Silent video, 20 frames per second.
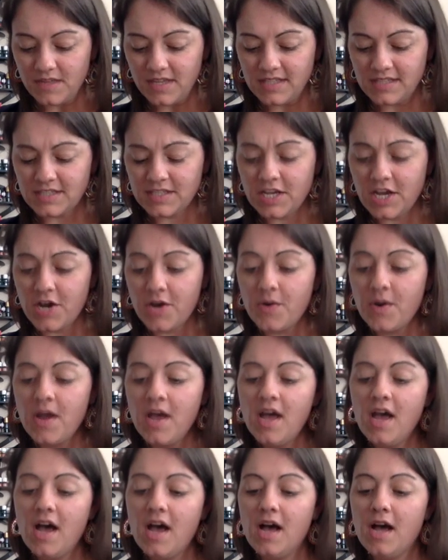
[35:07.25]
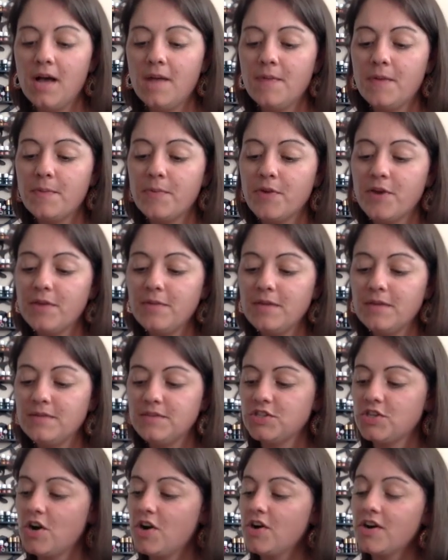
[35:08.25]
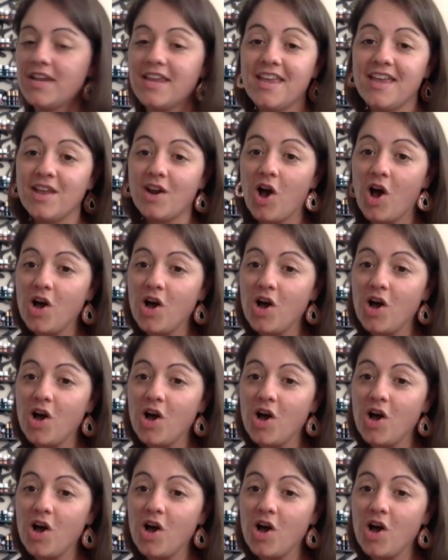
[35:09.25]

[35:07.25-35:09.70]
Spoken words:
So the premium starter kit